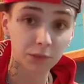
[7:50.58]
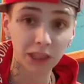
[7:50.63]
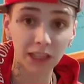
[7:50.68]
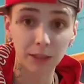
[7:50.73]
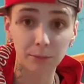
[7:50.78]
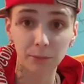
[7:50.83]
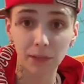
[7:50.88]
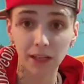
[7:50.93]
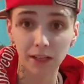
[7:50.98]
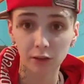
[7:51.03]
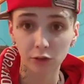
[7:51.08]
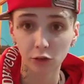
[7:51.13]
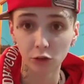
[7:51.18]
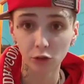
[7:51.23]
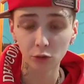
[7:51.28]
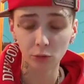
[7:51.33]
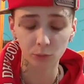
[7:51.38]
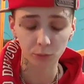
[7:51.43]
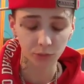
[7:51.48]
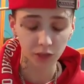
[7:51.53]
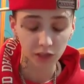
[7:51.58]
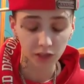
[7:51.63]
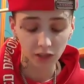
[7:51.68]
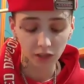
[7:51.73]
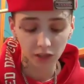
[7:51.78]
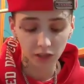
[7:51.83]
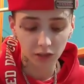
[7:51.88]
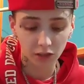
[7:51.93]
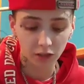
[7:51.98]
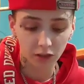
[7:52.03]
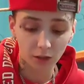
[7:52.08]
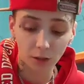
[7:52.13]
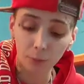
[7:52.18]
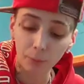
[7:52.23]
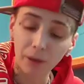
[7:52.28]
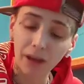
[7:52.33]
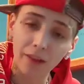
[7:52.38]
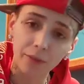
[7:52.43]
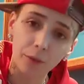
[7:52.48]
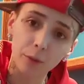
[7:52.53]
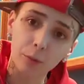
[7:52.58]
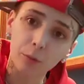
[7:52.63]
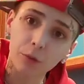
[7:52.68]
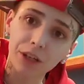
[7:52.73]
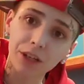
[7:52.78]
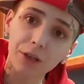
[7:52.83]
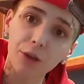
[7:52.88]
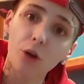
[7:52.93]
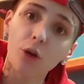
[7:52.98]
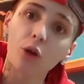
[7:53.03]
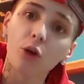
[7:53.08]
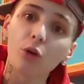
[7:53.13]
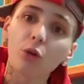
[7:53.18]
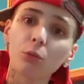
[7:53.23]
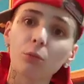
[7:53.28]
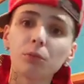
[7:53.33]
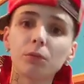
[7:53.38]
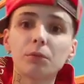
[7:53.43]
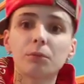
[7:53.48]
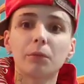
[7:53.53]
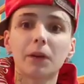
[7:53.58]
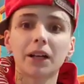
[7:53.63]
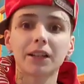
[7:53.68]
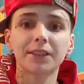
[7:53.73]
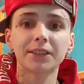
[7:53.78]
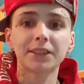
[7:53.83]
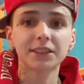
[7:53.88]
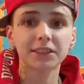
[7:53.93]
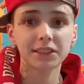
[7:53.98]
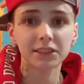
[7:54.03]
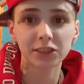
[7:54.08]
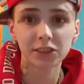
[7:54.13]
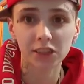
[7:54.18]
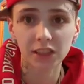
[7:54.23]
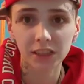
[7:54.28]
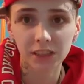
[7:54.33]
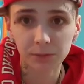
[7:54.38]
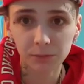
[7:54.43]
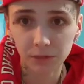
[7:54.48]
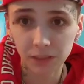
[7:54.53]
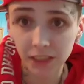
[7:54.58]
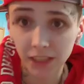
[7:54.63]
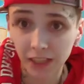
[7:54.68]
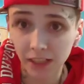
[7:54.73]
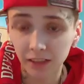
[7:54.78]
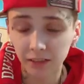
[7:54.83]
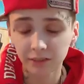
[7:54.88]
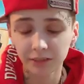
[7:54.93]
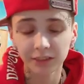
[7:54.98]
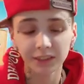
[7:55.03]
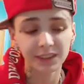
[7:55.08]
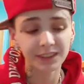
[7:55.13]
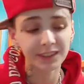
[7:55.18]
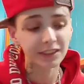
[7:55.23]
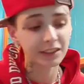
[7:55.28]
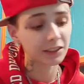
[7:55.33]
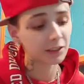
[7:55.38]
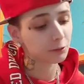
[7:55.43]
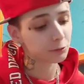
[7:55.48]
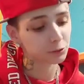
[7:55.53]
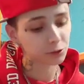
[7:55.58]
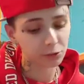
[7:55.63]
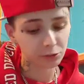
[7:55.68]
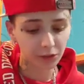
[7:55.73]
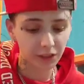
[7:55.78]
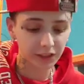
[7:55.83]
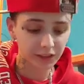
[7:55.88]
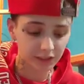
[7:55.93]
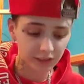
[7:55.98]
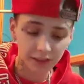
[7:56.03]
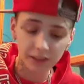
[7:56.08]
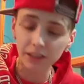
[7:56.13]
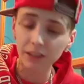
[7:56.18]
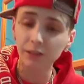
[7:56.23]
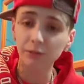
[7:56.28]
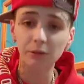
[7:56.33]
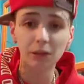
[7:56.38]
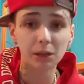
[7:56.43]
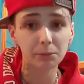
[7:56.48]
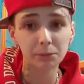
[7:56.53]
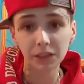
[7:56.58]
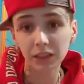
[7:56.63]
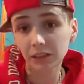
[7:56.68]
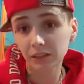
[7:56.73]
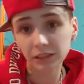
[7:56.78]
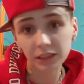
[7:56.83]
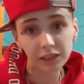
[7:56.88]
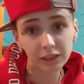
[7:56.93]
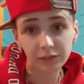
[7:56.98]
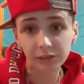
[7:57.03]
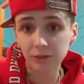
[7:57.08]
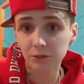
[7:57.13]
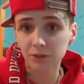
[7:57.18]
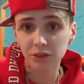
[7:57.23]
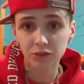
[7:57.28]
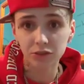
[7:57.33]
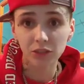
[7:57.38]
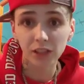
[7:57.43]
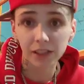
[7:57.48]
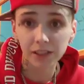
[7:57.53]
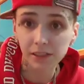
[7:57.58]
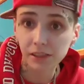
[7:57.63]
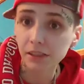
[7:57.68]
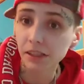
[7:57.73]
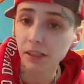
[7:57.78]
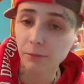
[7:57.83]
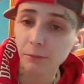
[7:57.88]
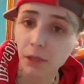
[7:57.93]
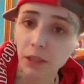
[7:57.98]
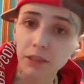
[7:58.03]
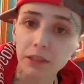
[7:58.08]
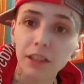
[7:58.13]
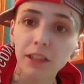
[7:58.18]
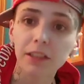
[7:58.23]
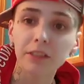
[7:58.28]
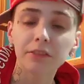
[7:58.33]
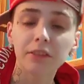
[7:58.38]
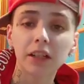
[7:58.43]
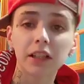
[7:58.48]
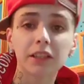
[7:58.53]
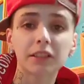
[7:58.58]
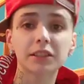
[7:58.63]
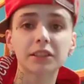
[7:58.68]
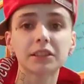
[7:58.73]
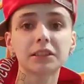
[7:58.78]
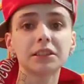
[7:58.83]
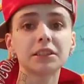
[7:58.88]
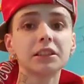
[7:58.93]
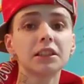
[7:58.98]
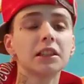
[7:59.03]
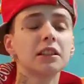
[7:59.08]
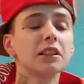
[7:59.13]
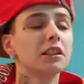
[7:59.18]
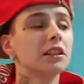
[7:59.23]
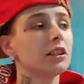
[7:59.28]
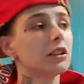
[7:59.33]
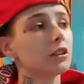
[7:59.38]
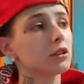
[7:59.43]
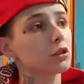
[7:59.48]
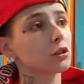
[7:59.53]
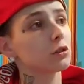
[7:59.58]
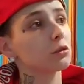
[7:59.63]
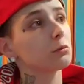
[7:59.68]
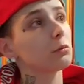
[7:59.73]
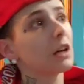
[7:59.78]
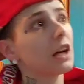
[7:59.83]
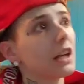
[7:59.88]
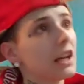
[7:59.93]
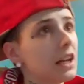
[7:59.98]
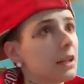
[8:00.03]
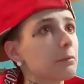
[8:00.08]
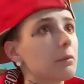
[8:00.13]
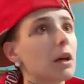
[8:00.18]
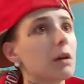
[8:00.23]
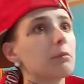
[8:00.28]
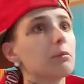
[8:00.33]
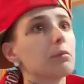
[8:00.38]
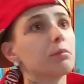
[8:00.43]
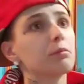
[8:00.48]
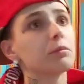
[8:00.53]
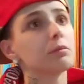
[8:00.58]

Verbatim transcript: came back home um, on the way home, my cousin chased me down. It was crazy. He didn't want me to leave. He was just trying to save my life, honestly. So I had my